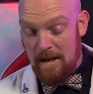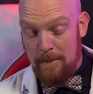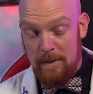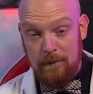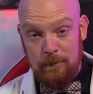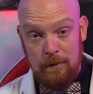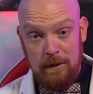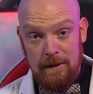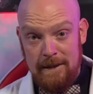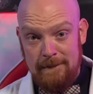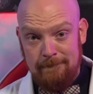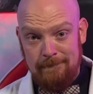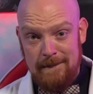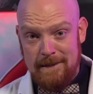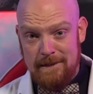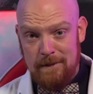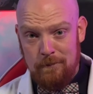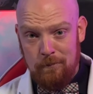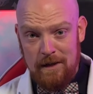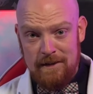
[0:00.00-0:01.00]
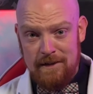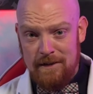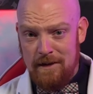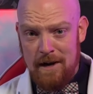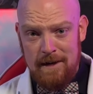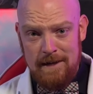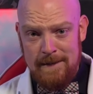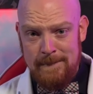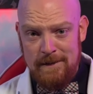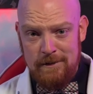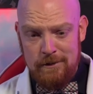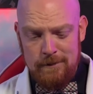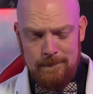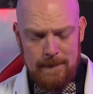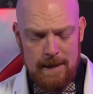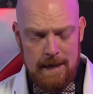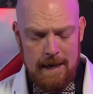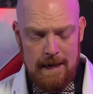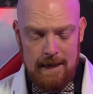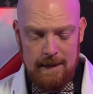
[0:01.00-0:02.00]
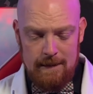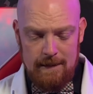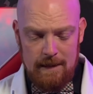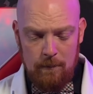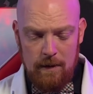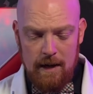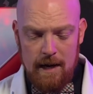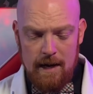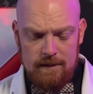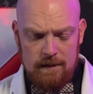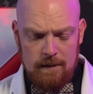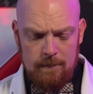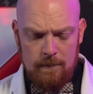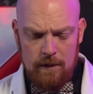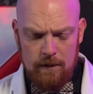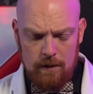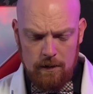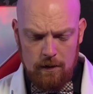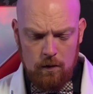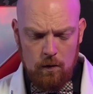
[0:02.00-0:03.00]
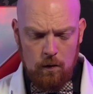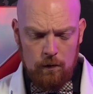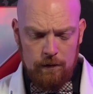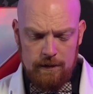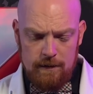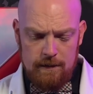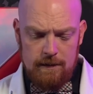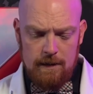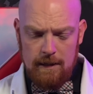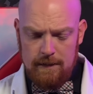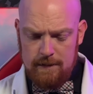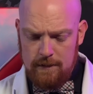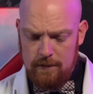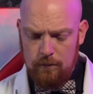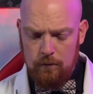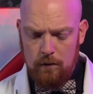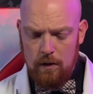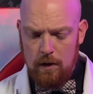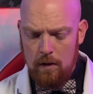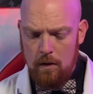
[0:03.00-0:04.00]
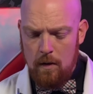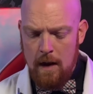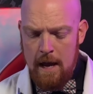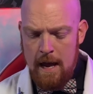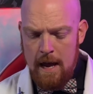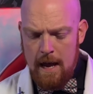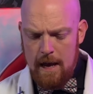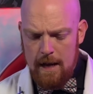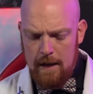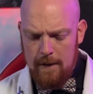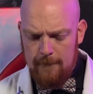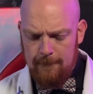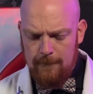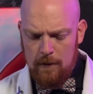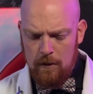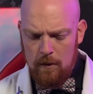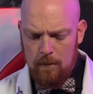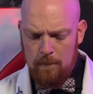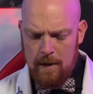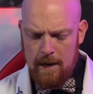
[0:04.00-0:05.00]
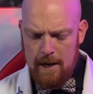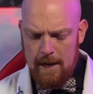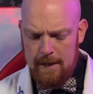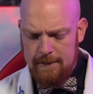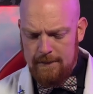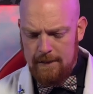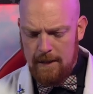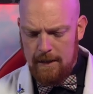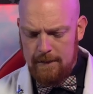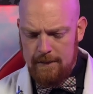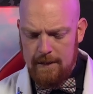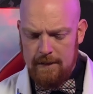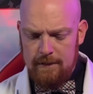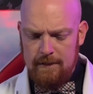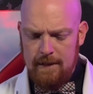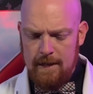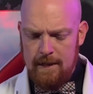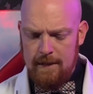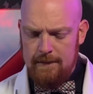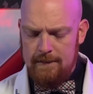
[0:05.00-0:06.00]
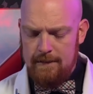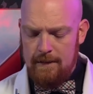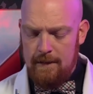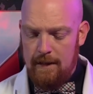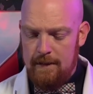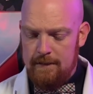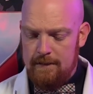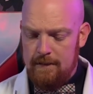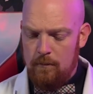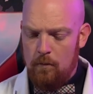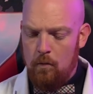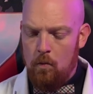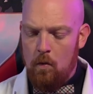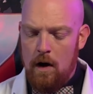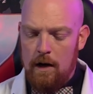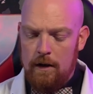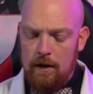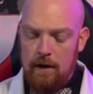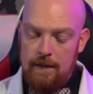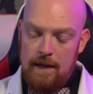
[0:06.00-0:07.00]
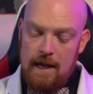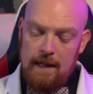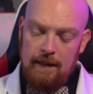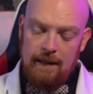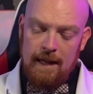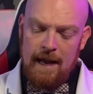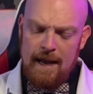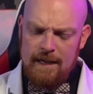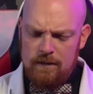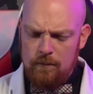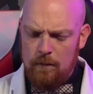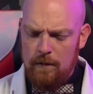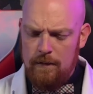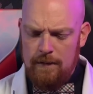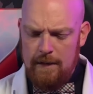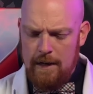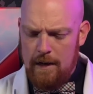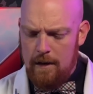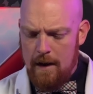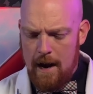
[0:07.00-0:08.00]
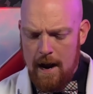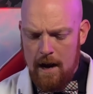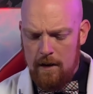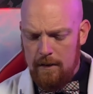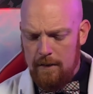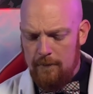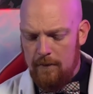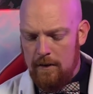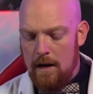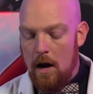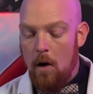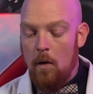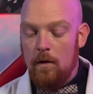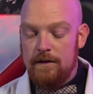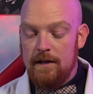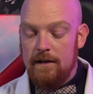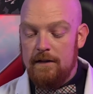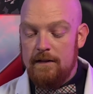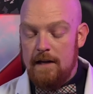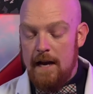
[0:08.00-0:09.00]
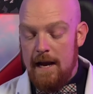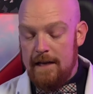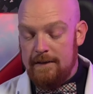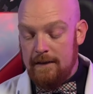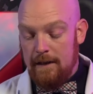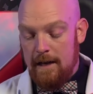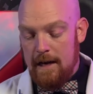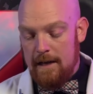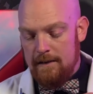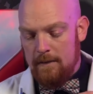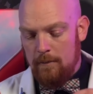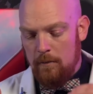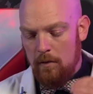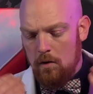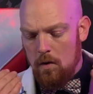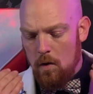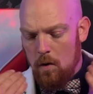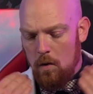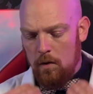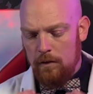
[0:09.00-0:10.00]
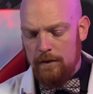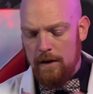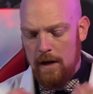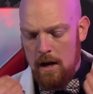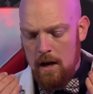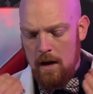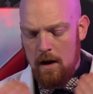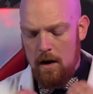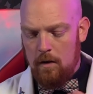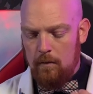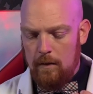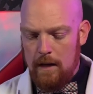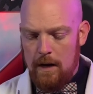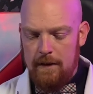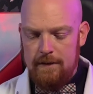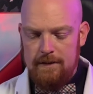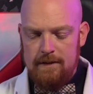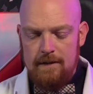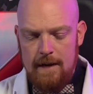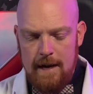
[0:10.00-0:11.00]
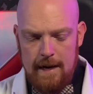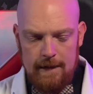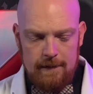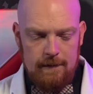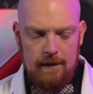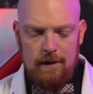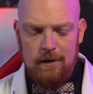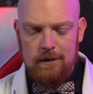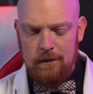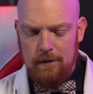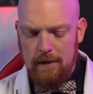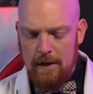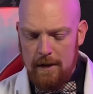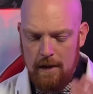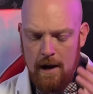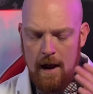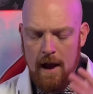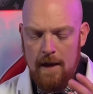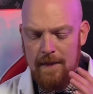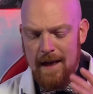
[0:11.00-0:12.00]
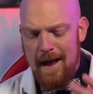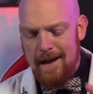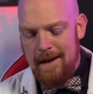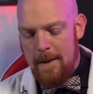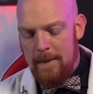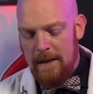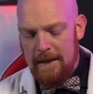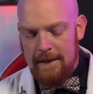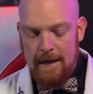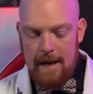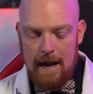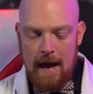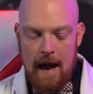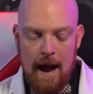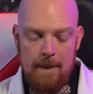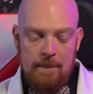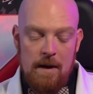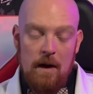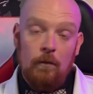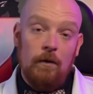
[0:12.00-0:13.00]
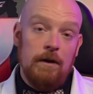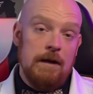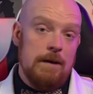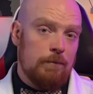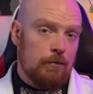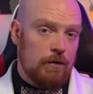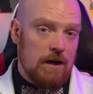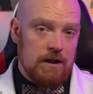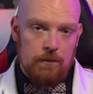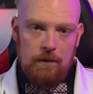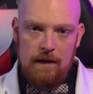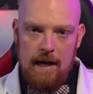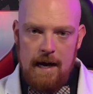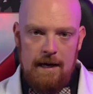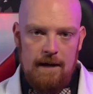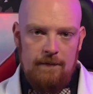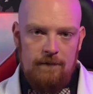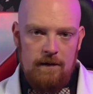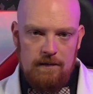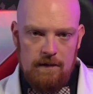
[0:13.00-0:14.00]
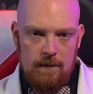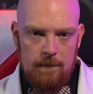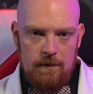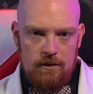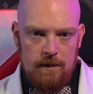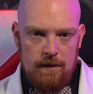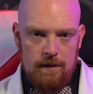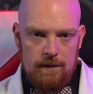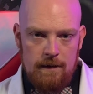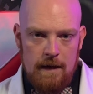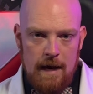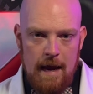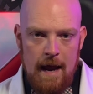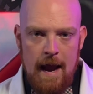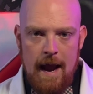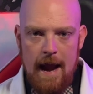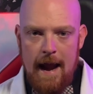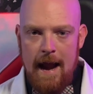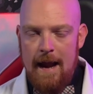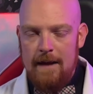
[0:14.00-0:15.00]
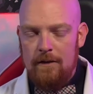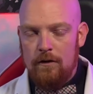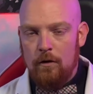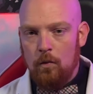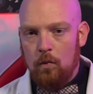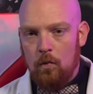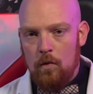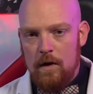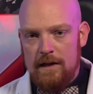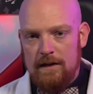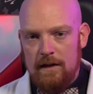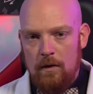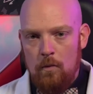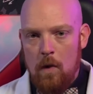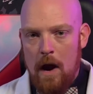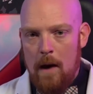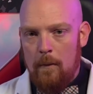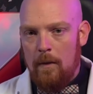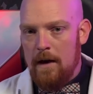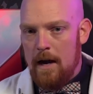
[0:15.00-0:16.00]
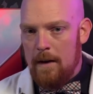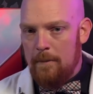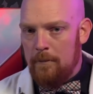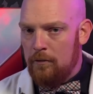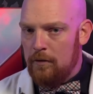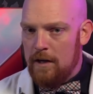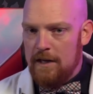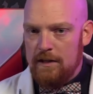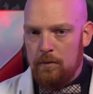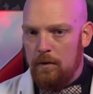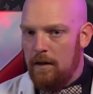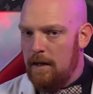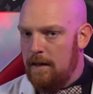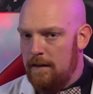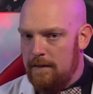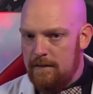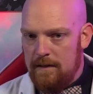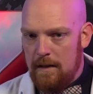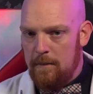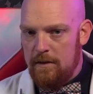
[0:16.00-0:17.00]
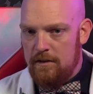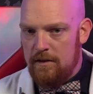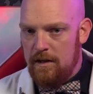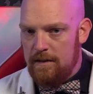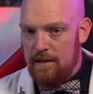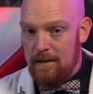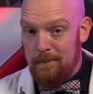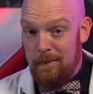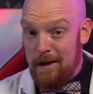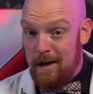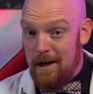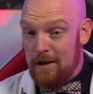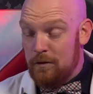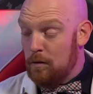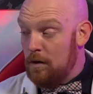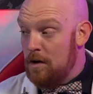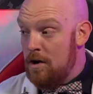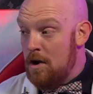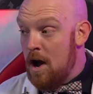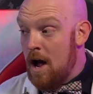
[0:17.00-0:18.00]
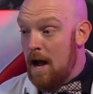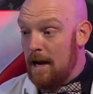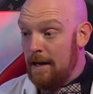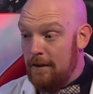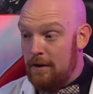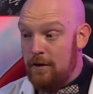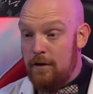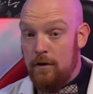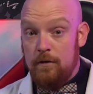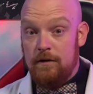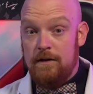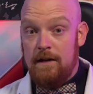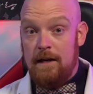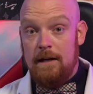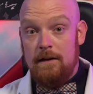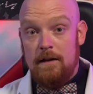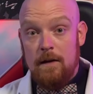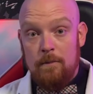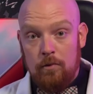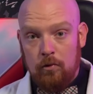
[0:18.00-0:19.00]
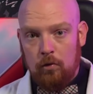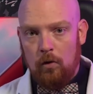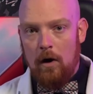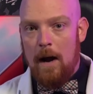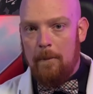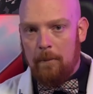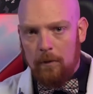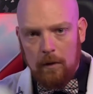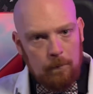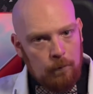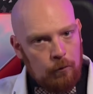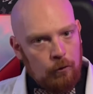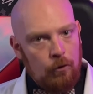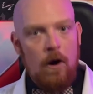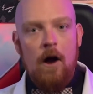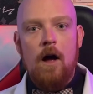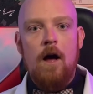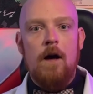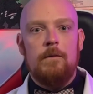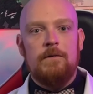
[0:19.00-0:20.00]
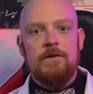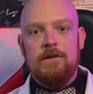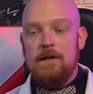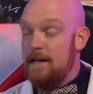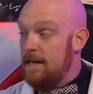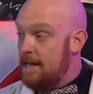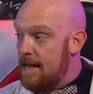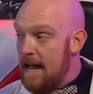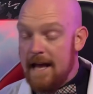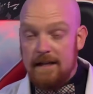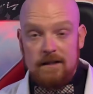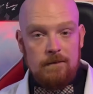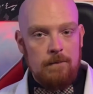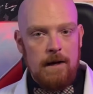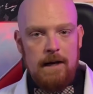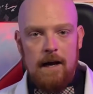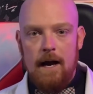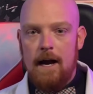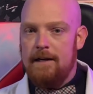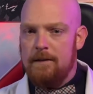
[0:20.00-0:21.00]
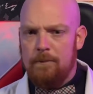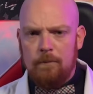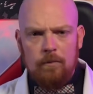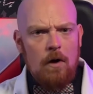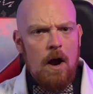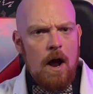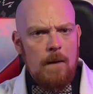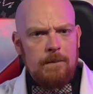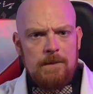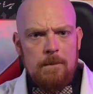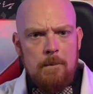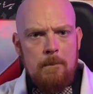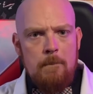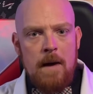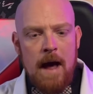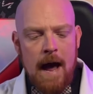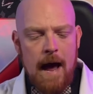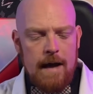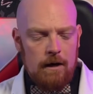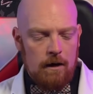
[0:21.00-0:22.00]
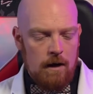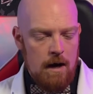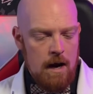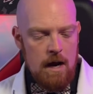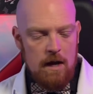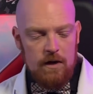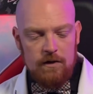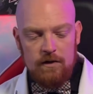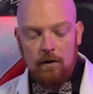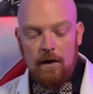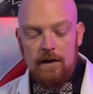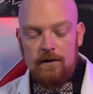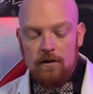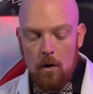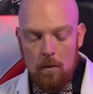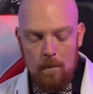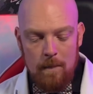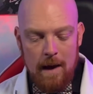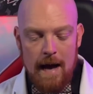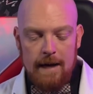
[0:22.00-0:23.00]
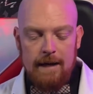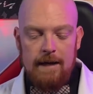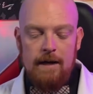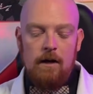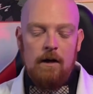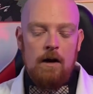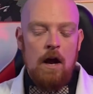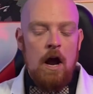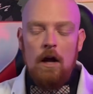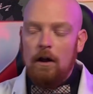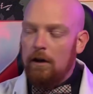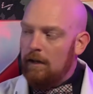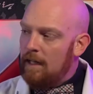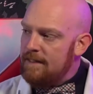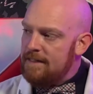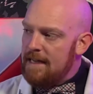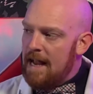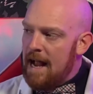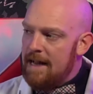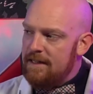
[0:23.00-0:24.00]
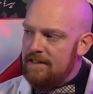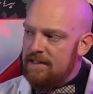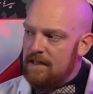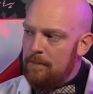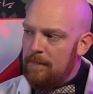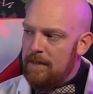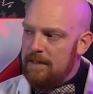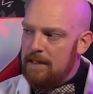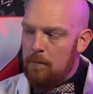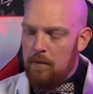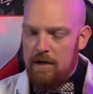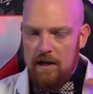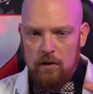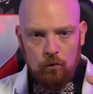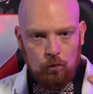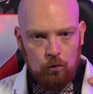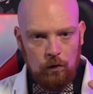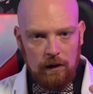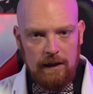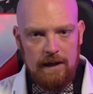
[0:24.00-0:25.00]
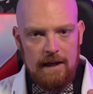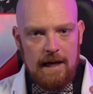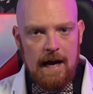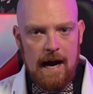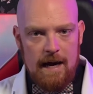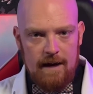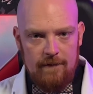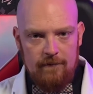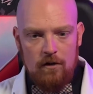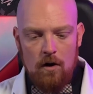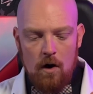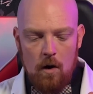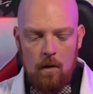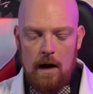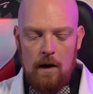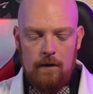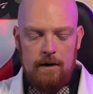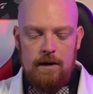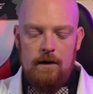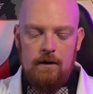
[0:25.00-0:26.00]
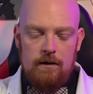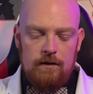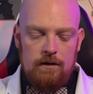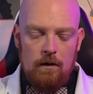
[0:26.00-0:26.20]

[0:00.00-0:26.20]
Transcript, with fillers: I mean, really, that's a that's an odd image. And then we got some other golden ducks in a row, uh, followed by a duck that's kind of sitting in some water. And that last one there, I don't even. Oh, it's a it's a, got some gold around its neck there. So there, that I mean, I'm not really impressed with any of these images. And the reason why we're not impressed any of these images because we're not using the proper prompts. Yes, my guys, prompts matter. So let's go back here. Let's add something that we can really kind of go out here.